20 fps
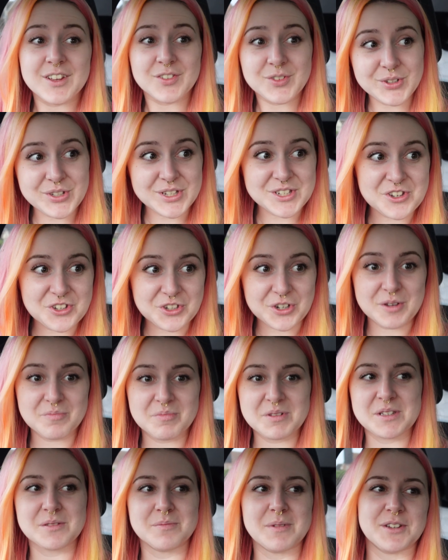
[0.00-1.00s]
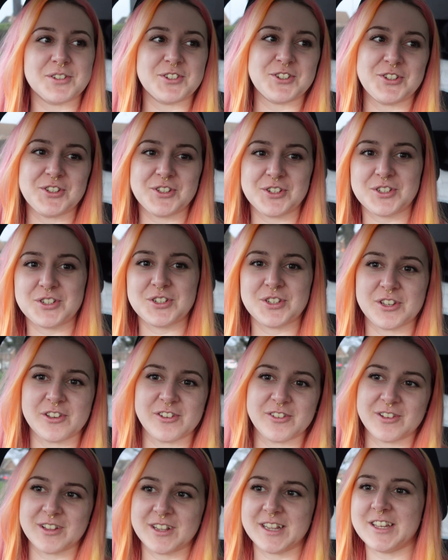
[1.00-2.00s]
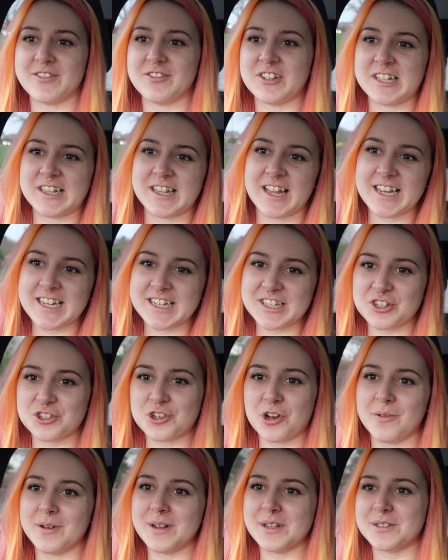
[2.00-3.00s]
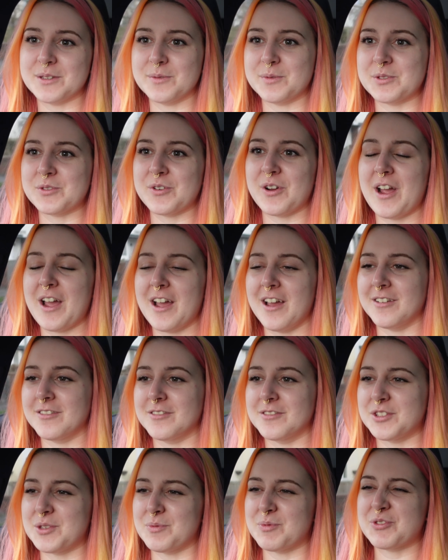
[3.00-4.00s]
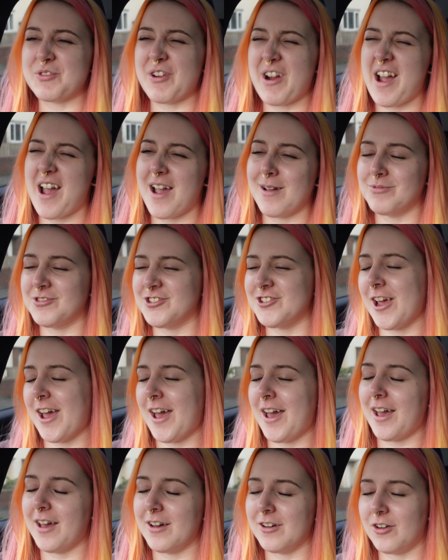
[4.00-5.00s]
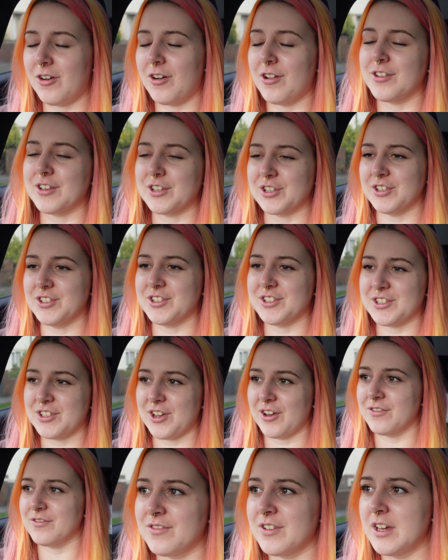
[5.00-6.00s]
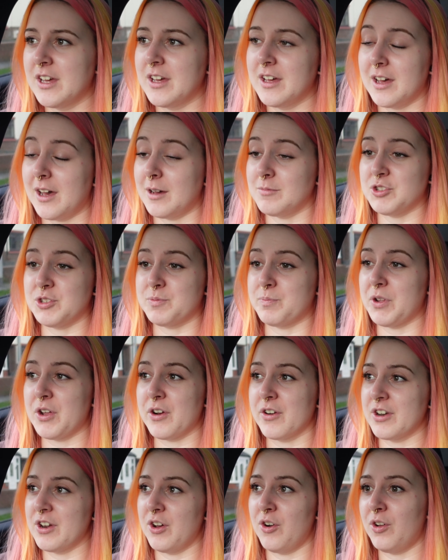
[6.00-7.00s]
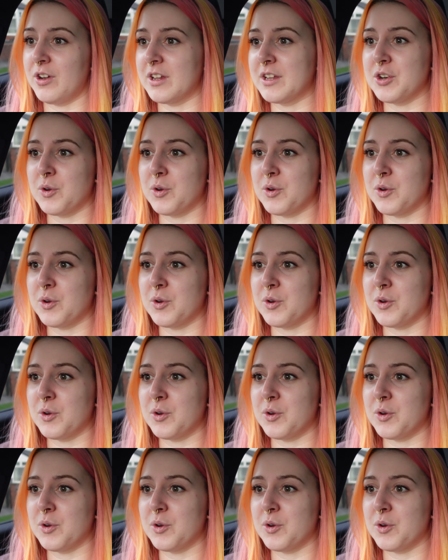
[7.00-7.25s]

If you did enjoy it, please make sure to leave it a like, comment, subscribe, subscribe, share, all the good stuff. I'm just blurring it all